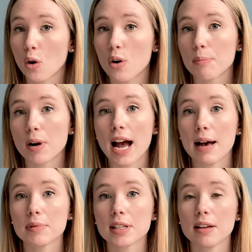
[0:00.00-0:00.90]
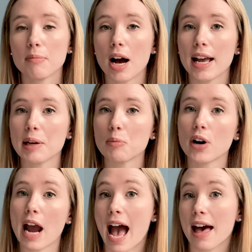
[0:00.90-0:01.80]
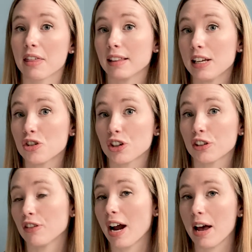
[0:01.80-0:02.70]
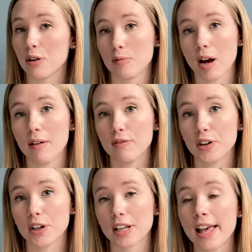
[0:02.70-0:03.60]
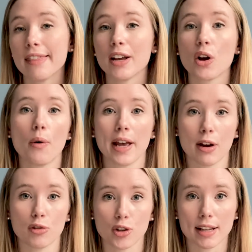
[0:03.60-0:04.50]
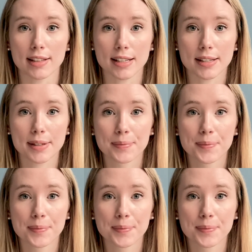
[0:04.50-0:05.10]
or perhaps buying more athleisure for at-home comfort than going out dresses.